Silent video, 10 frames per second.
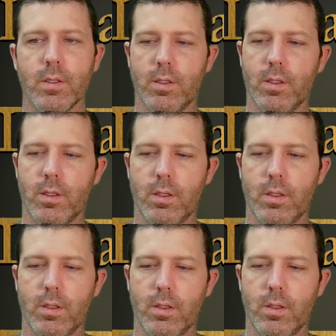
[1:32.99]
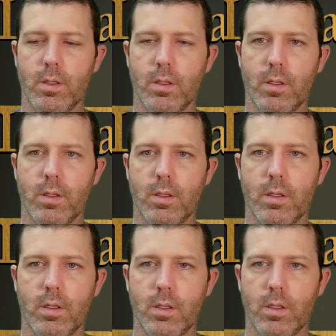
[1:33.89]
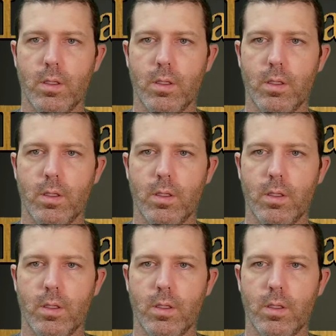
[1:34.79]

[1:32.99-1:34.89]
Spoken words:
(no one is talking)